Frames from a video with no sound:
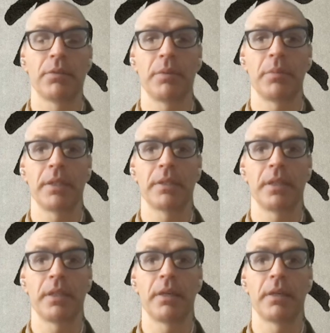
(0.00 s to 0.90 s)
We might
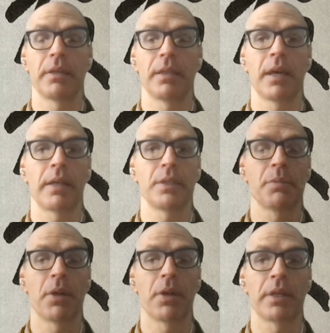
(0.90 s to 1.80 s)
see the
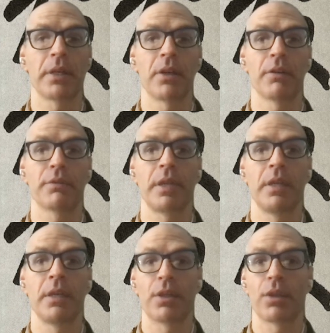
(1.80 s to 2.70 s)
lines marking off
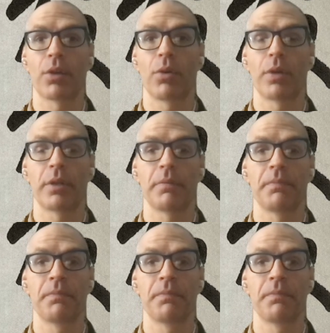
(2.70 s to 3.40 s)
the court.